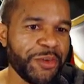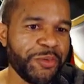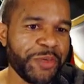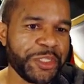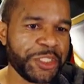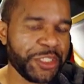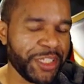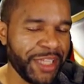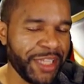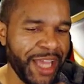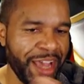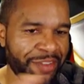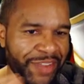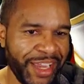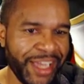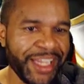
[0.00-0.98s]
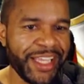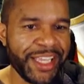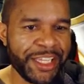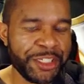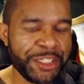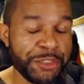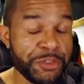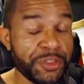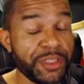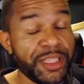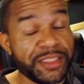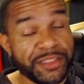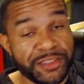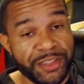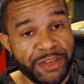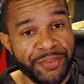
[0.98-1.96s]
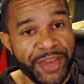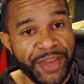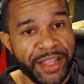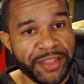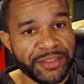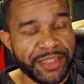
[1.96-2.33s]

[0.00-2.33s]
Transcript: we shouldn't have any issues unless it's on a violent